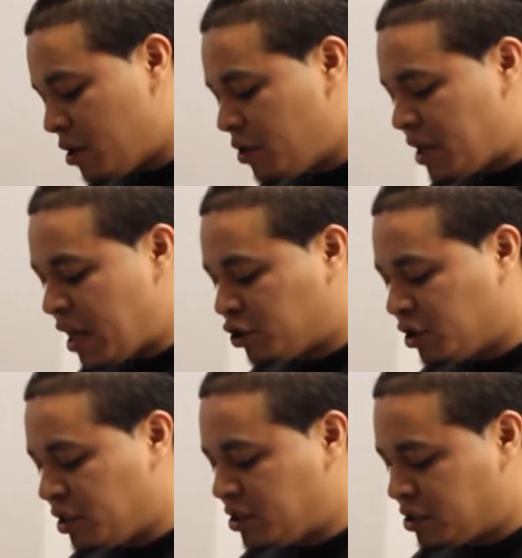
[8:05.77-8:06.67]
or you can
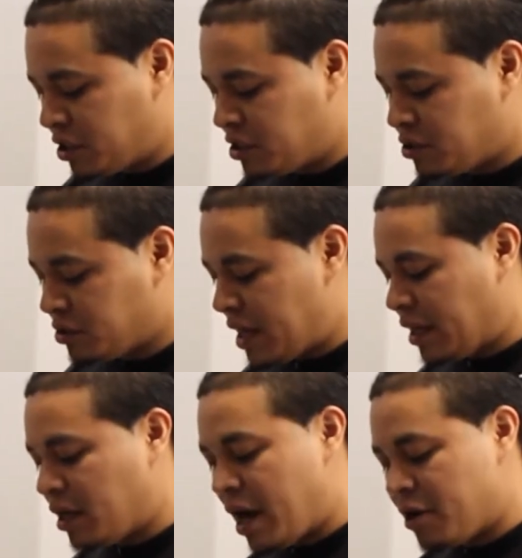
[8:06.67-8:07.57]
actually turn into
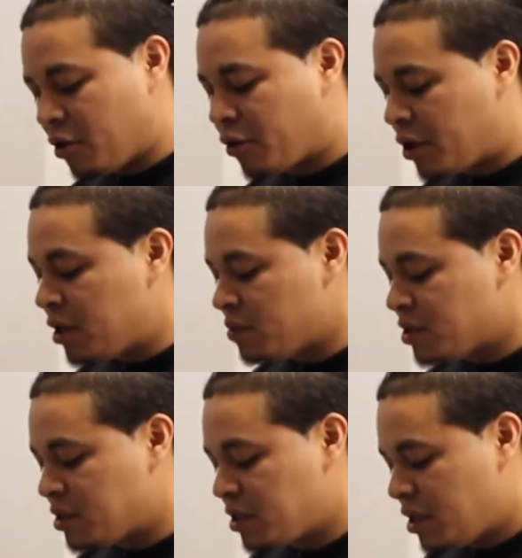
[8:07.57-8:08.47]
like kind of
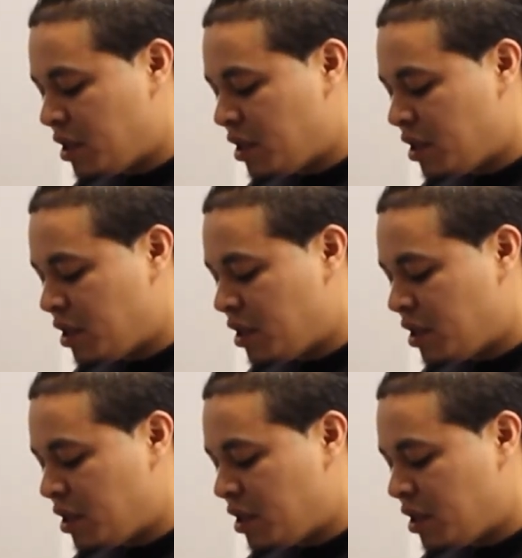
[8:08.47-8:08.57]
crumbs.